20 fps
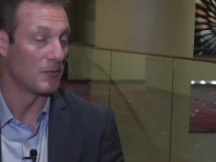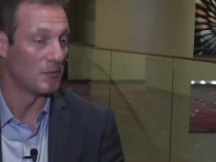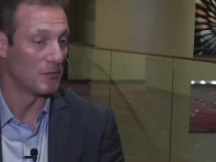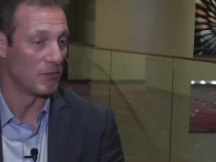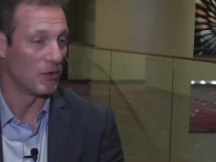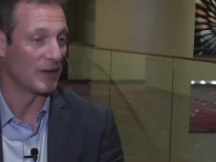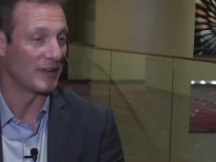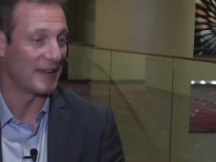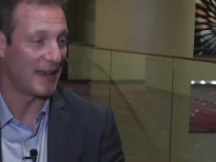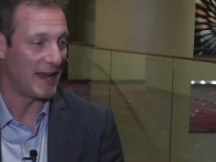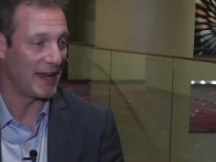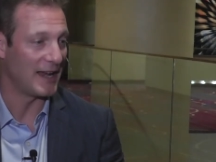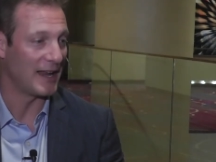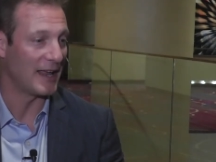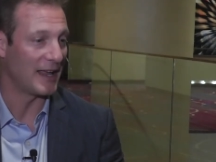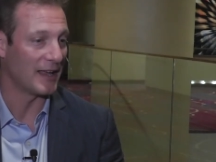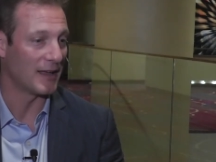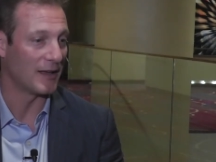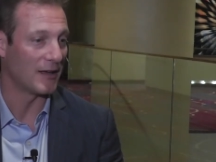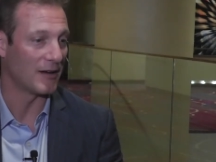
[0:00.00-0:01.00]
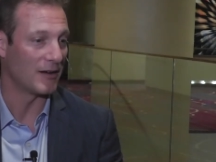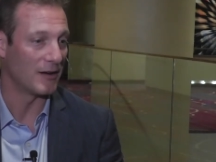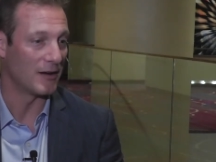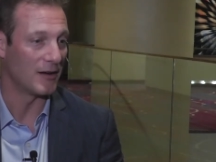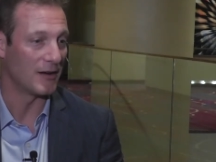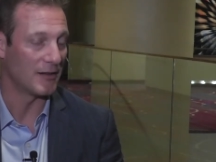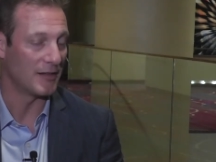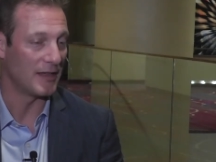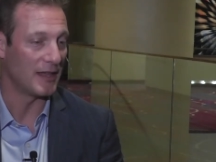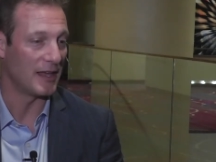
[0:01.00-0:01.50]
retaining
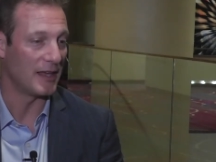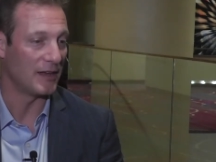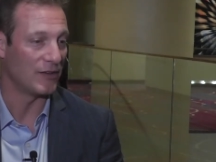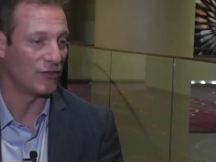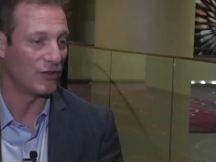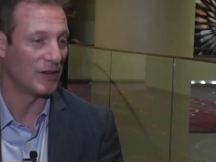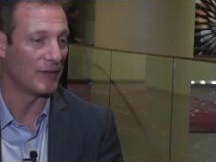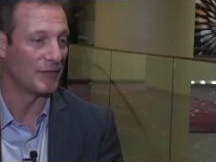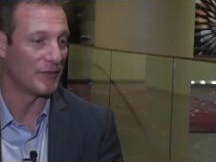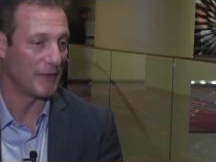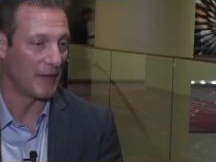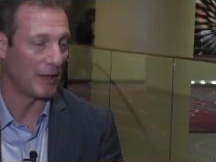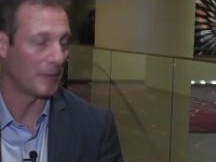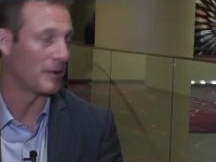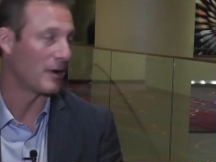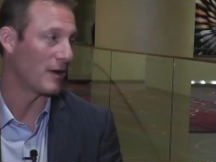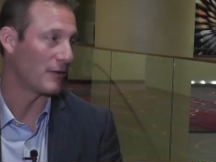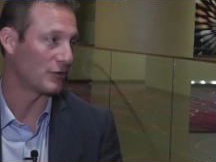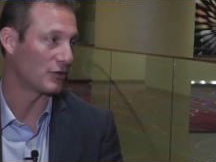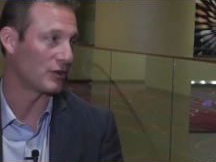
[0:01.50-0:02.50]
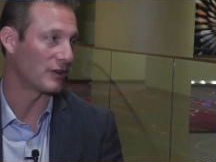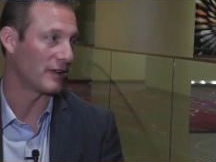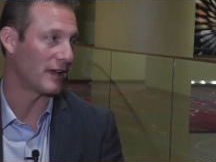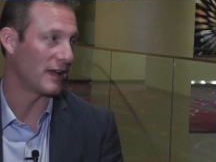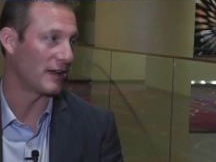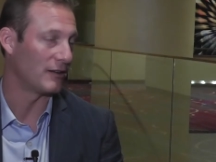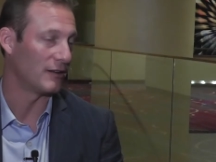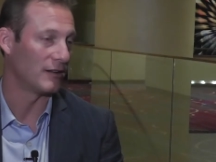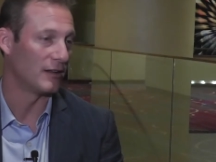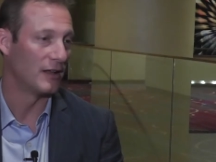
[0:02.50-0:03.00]
the chief development officer
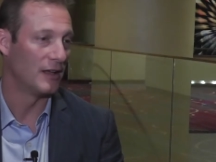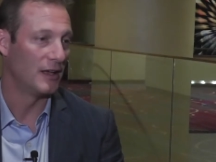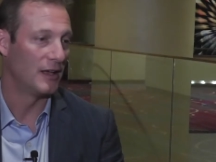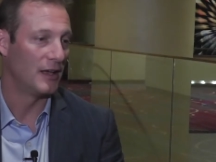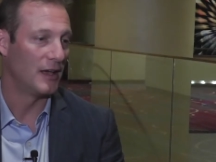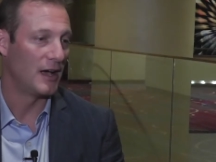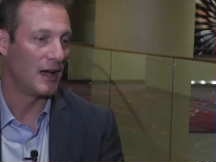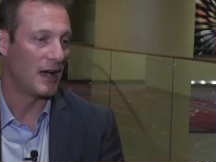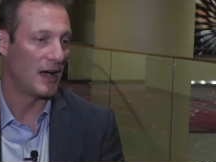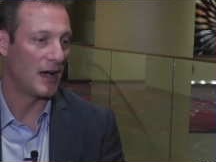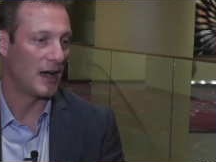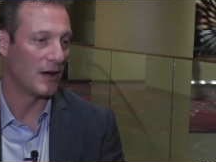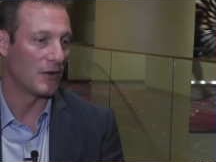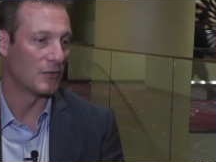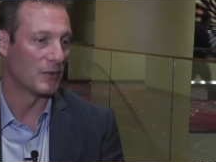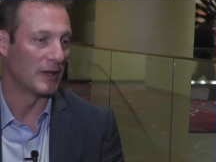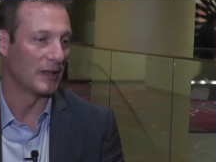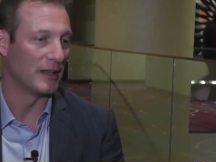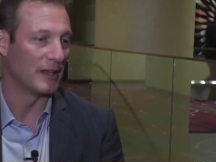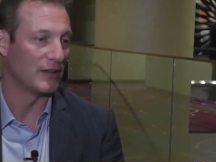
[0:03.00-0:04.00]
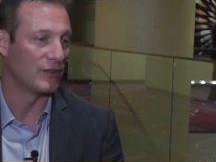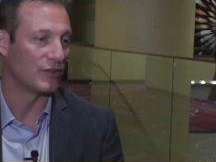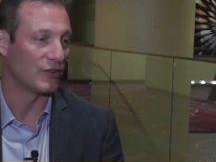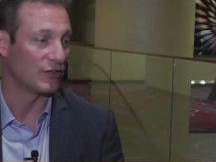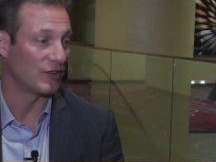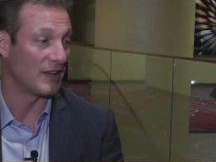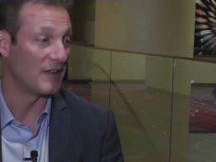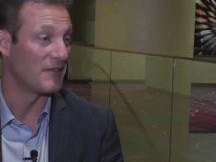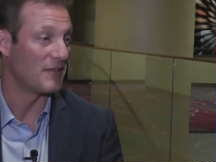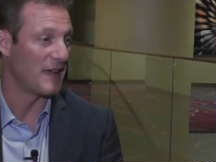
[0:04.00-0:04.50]
title uh, really
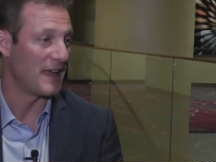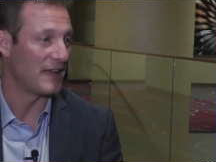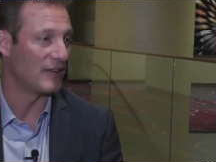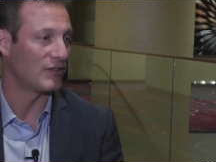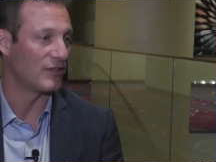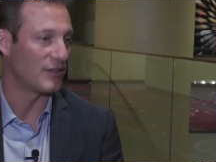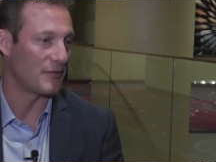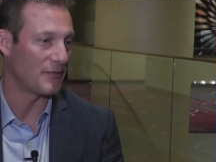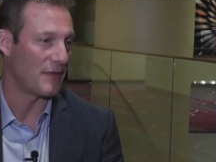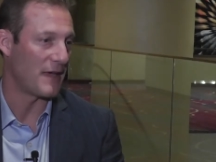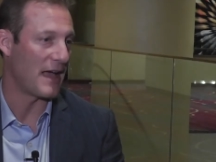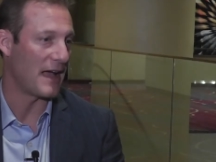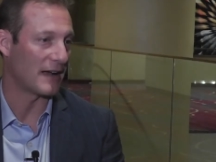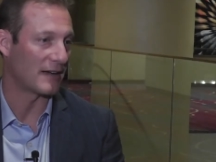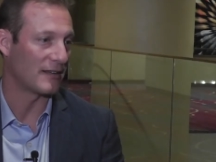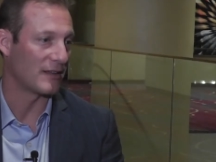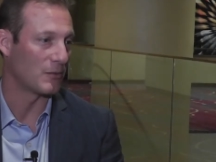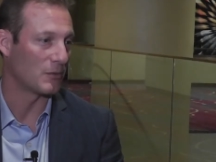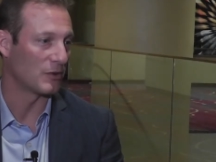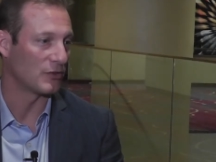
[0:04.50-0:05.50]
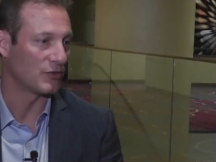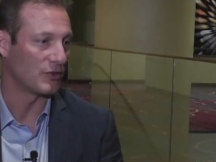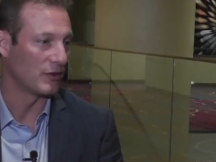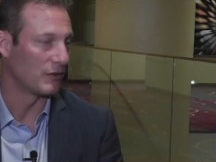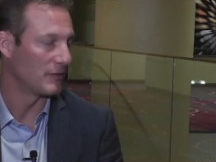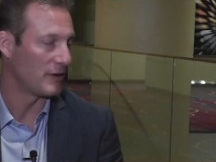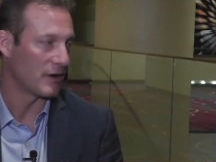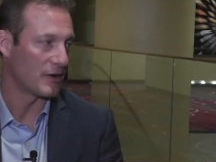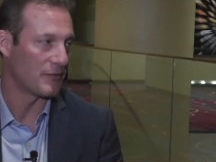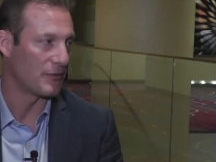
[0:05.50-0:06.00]
just conveys the fact that we're
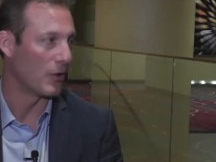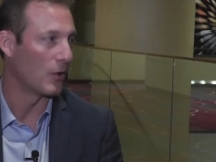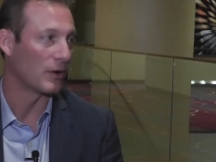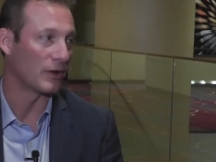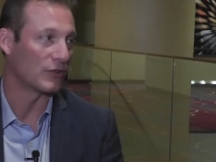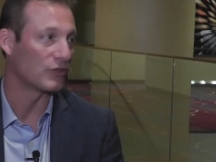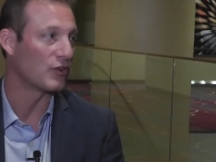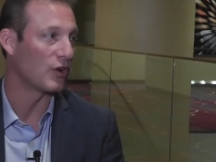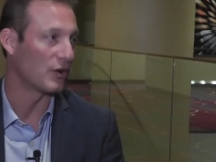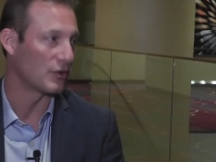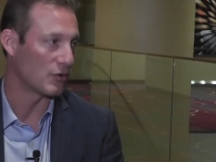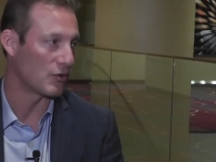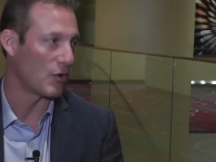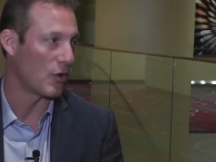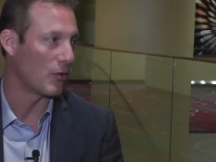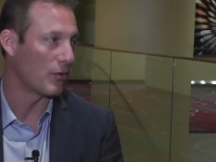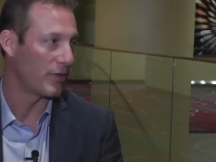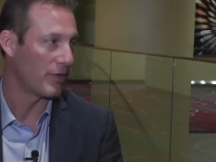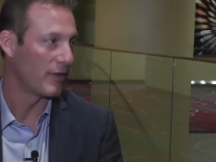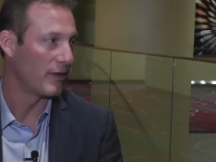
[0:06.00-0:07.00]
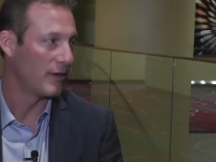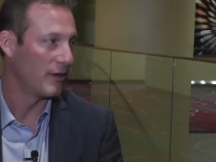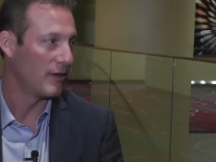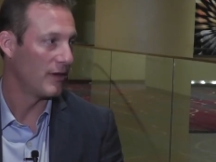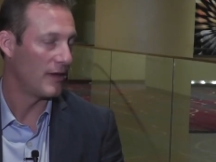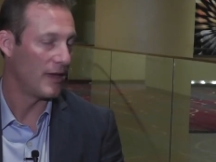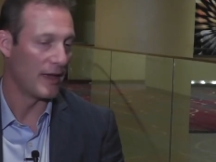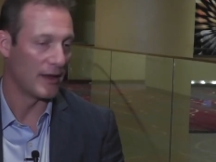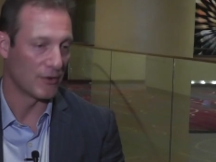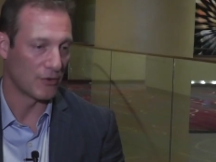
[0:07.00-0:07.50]
still very focused on growth
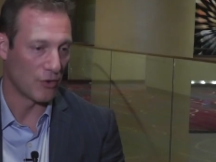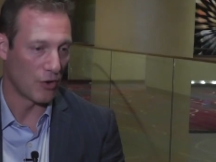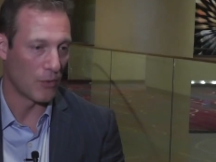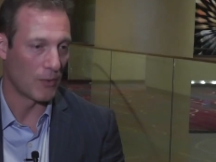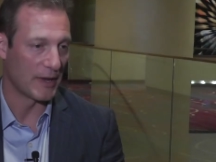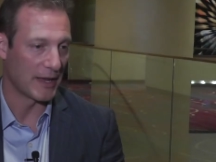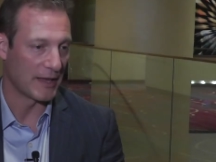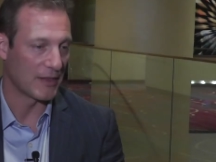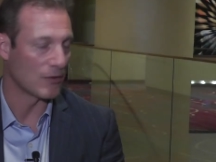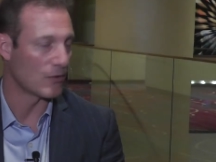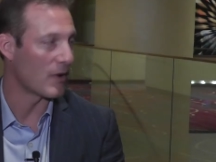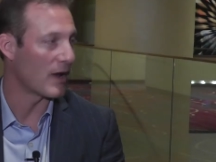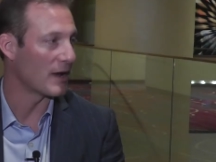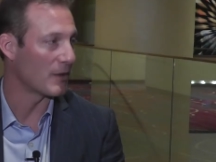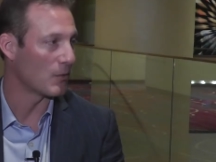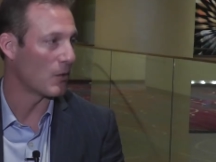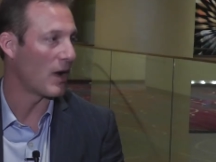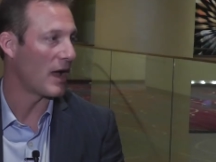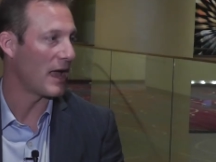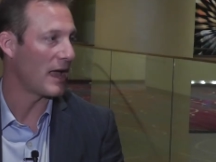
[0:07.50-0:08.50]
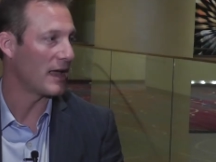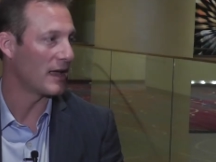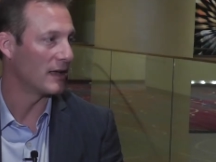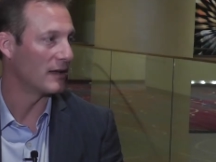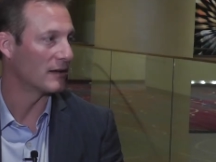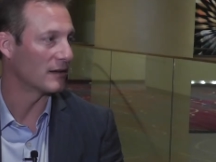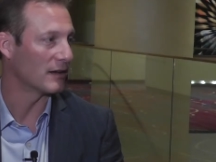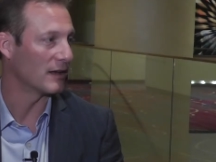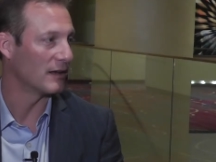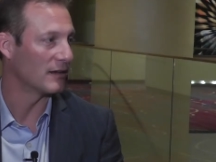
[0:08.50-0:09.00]
and growing in the right way
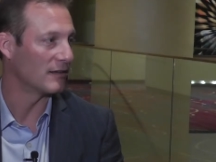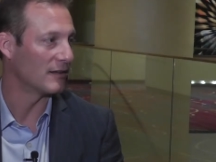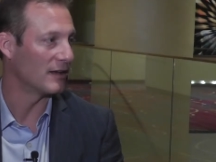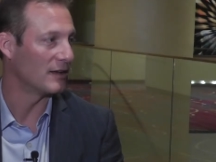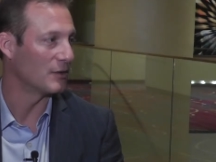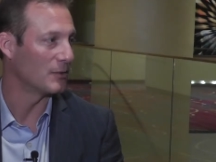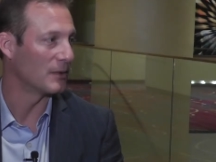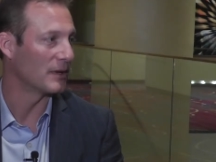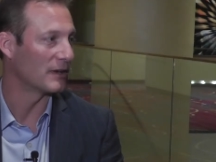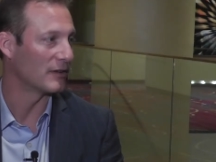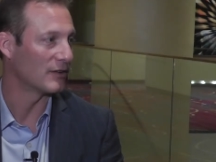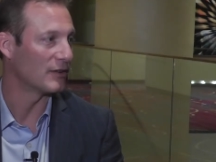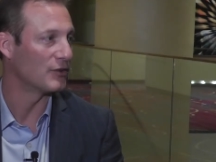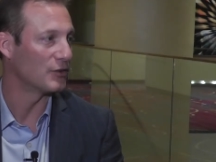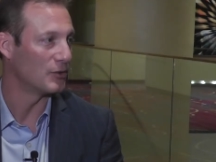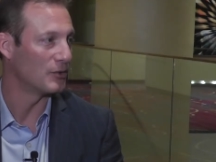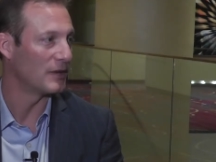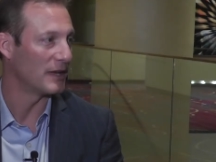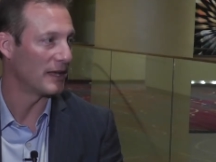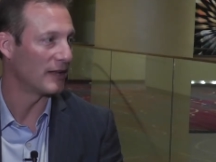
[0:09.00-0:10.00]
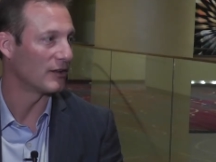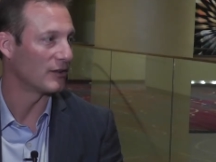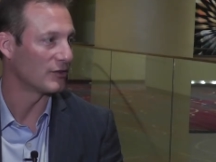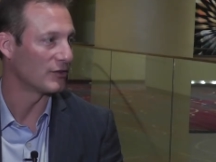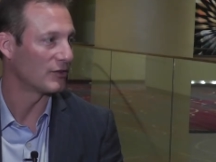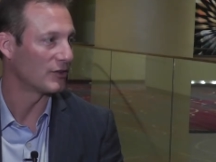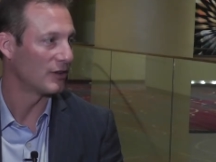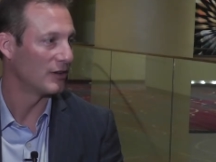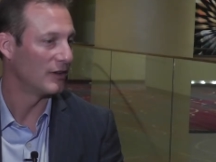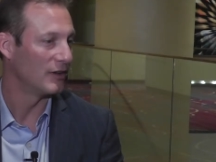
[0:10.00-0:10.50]
and continuing to do
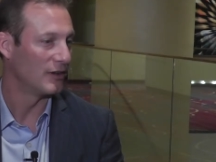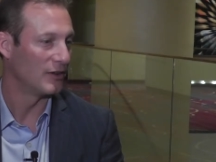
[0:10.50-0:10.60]
deals.